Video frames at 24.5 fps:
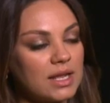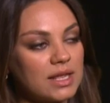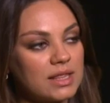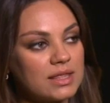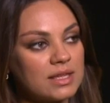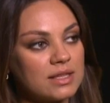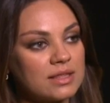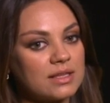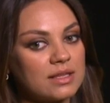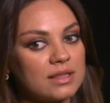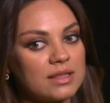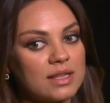I
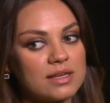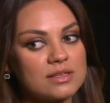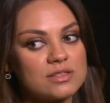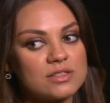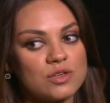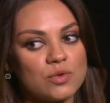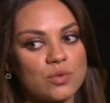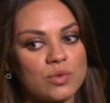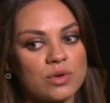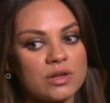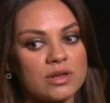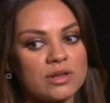think the
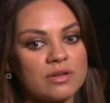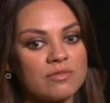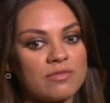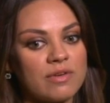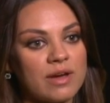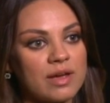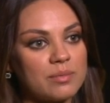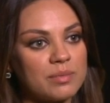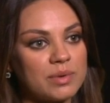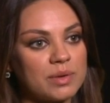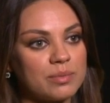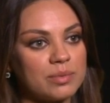less you want to
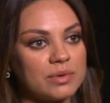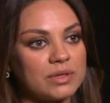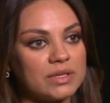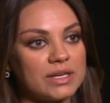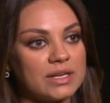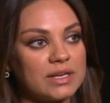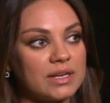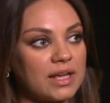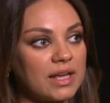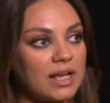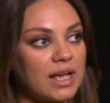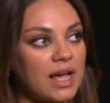invite people
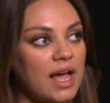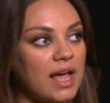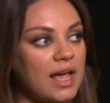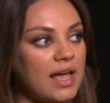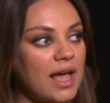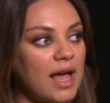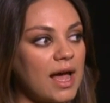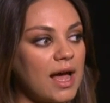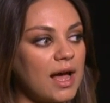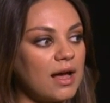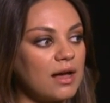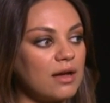in. Like,
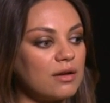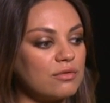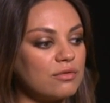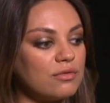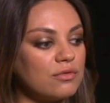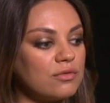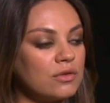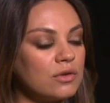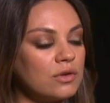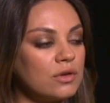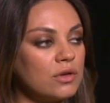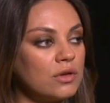I
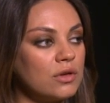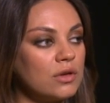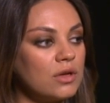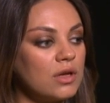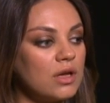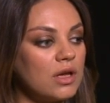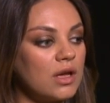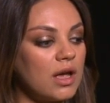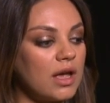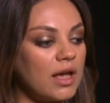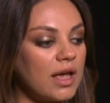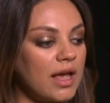have
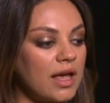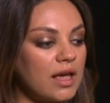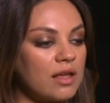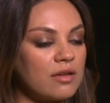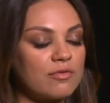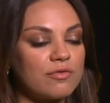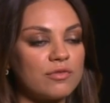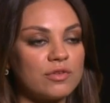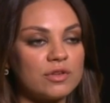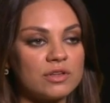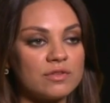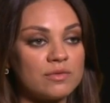a
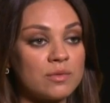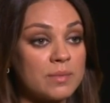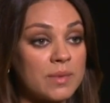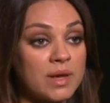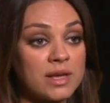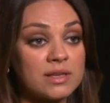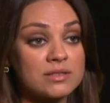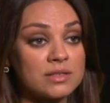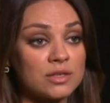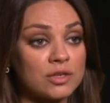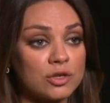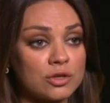handful of
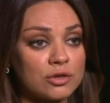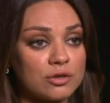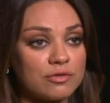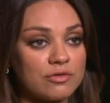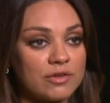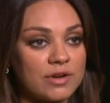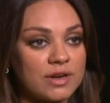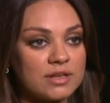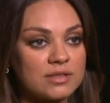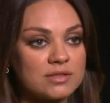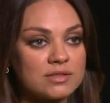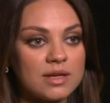amazing
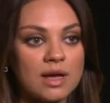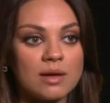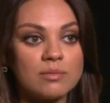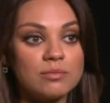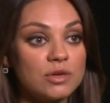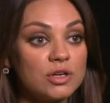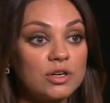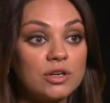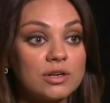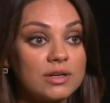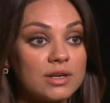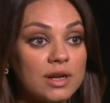girlfriends.
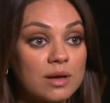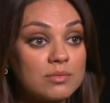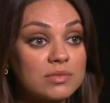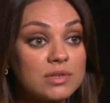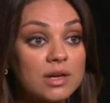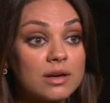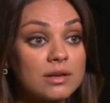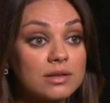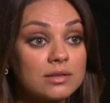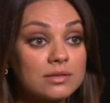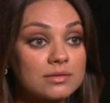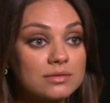I'm good. I'm
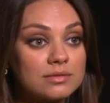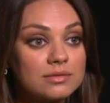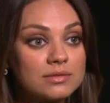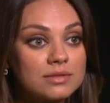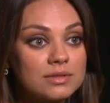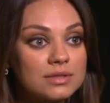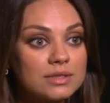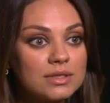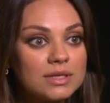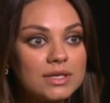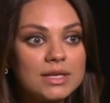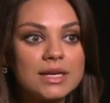done.
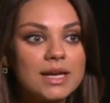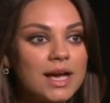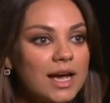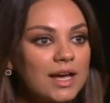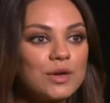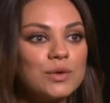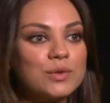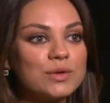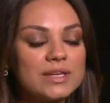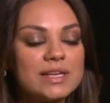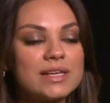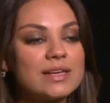
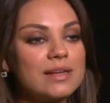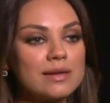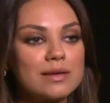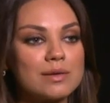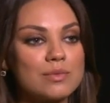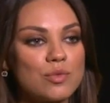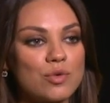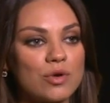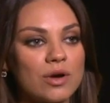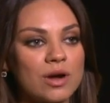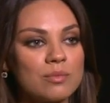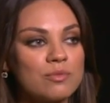I don't need
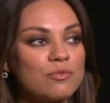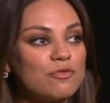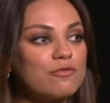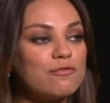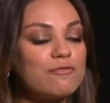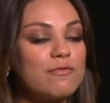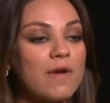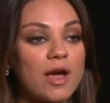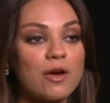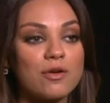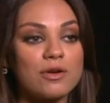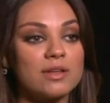any more. I'm
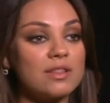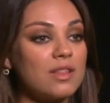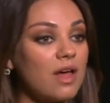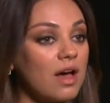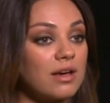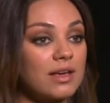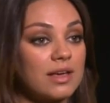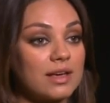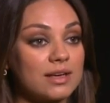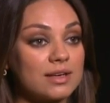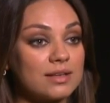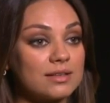very
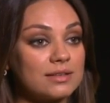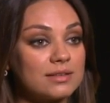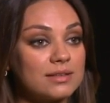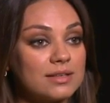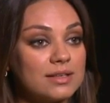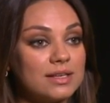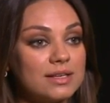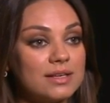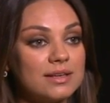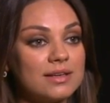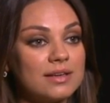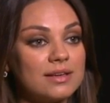lucky.
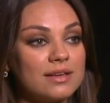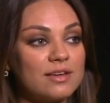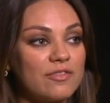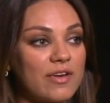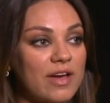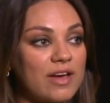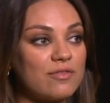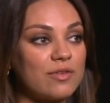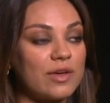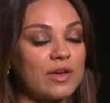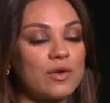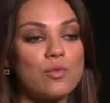If
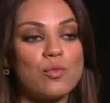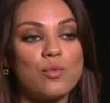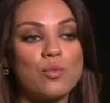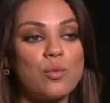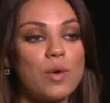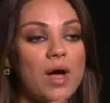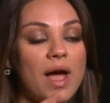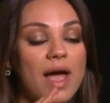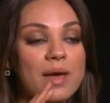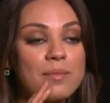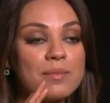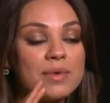I have, like,
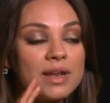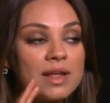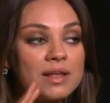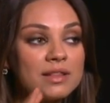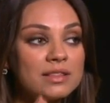I mean, I